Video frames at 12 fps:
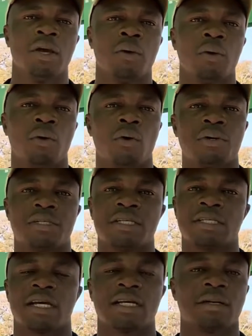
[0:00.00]
We always
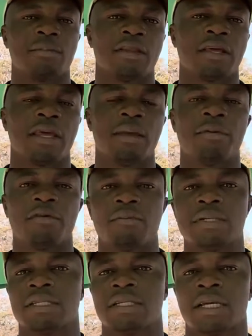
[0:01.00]
discuss about the key
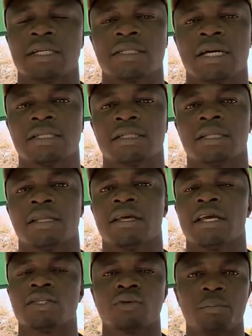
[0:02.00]
performance indicators,
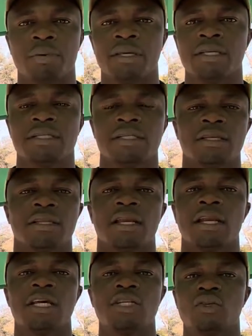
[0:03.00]
the SOPs, the
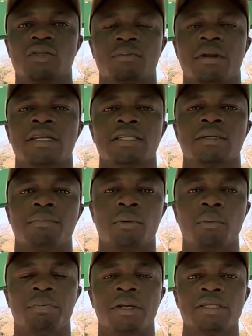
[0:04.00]
land use plan is a
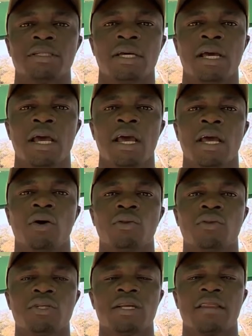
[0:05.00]
blueprint.
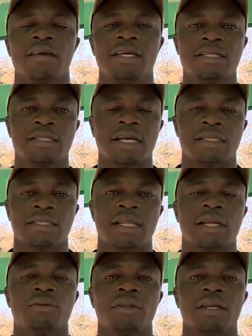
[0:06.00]
Those are the insights
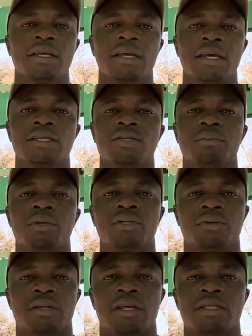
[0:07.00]
that you then get to make
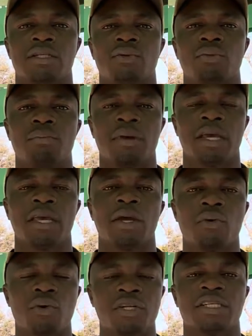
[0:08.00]
sure that you make a
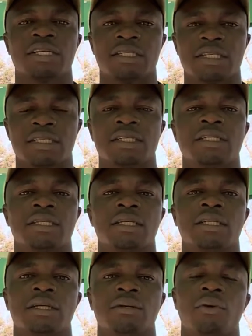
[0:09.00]
conscious decision
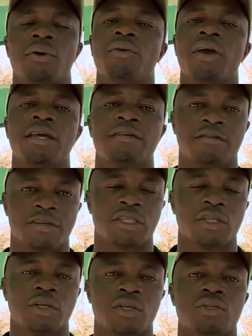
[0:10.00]
when you are
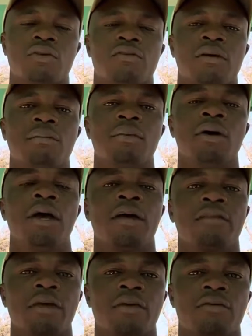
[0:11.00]
investing into your farm.
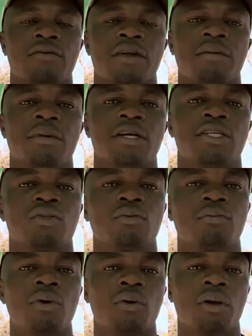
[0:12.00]
Thank you very much.
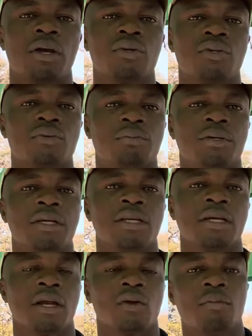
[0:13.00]
Tomorrow we're going to be in
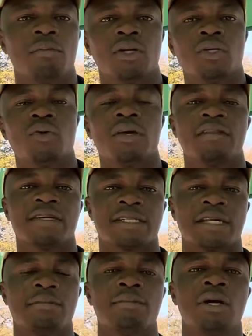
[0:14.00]
Kadoma doing the
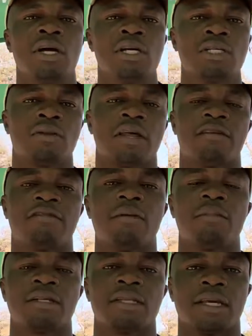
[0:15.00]
same, so that
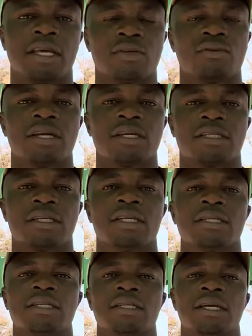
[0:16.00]
farmers, they get to
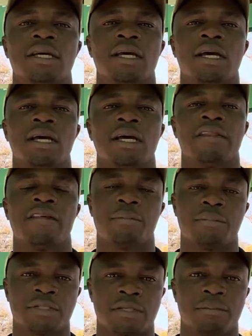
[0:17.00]
understand their
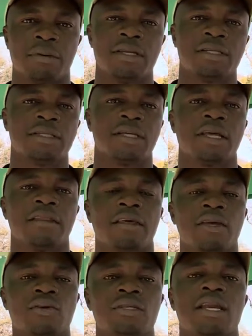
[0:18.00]
possibility and they
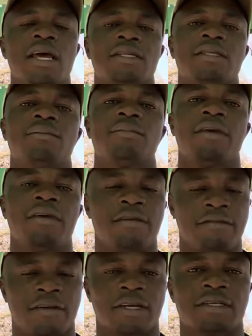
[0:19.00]
utilize them
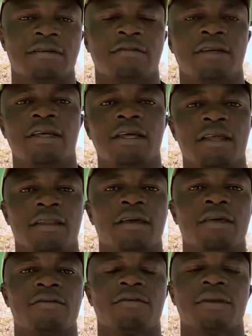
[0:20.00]
effectively.
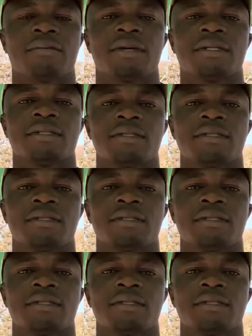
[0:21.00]
Thank you very much.